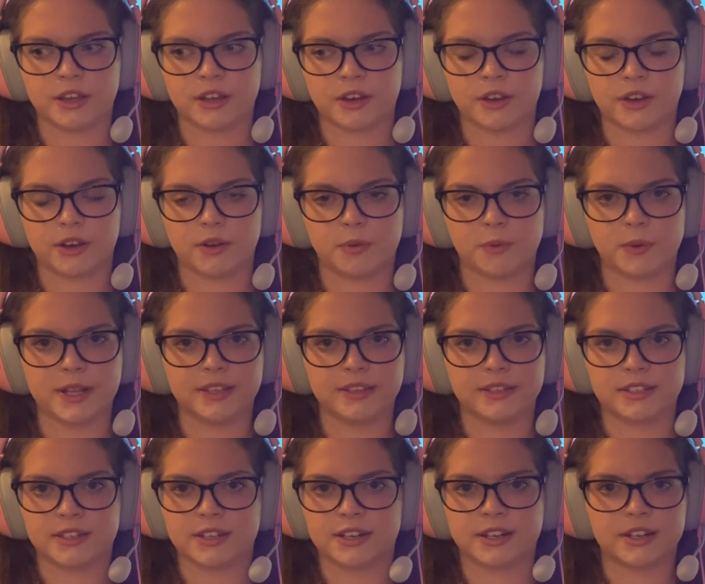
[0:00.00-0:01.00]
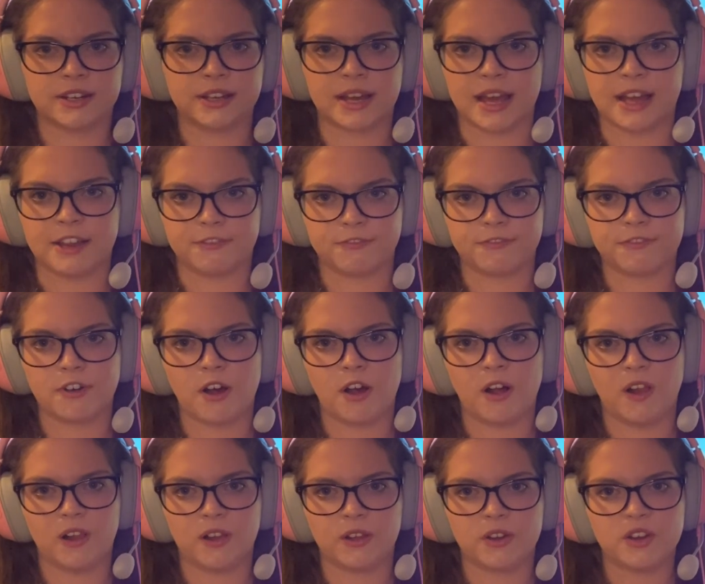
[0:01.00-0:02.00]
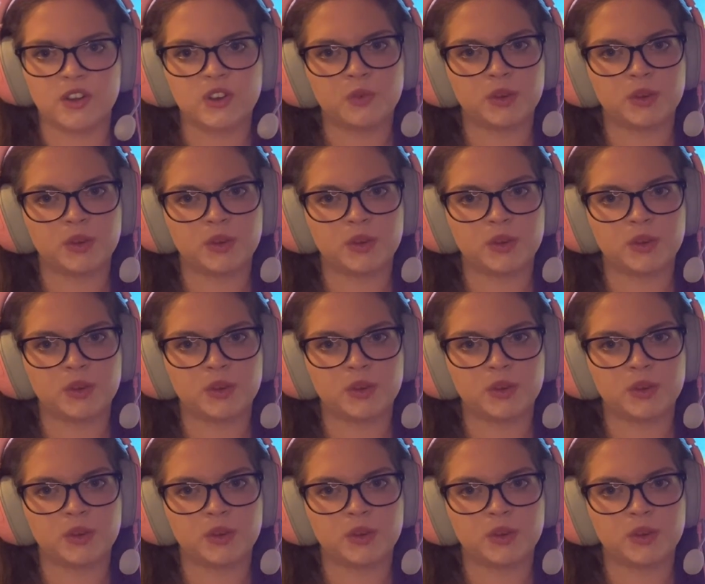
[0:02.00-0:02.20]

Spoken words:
winter and fall,